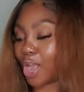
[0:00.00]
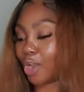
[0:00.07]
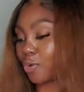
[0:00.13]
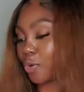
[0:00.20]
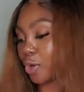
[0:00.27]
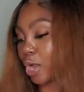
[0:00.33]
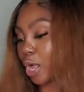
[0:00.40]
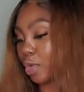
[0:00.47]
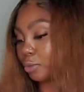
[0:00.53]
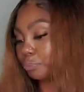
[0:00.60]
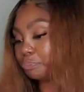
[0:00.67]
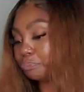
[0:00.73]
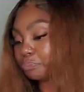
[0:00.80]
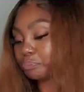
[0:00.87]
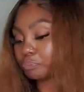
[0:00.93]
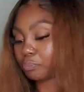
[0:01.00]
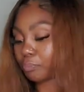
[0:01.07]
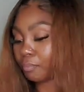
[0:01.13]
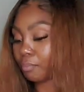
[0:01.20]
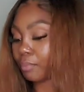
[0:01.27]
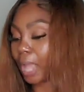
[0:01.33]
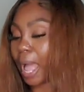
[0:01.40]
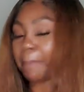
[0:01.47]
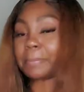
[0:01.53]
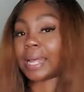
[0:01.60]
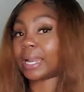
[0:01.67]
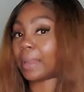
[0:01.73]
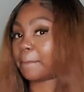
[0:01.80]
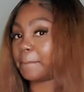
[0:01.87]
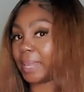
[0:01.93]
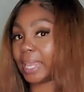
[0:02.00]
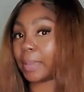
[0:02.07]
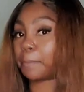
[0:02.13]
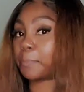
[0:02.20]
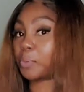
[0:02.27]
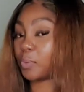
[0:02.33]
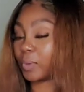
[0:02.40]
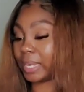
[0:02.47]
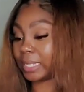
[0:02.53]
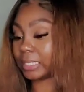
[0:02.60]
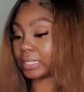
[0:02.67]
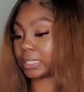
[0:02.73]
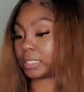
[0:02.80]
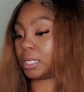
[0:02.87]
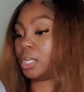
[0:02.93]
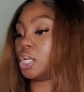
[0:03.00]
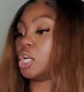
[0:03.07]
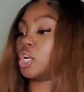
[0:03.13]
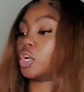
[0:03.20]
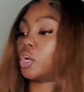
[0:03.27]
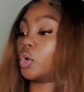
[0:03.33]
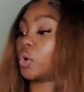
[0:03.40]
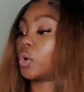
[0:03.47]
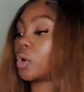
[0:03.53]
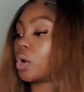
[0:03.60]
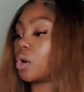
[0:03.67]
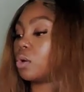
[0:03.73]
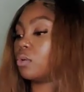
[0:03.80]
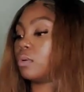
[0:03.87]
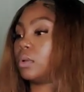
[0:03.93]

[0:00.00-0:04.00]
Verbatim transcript: Girl, I'm not a big print girl,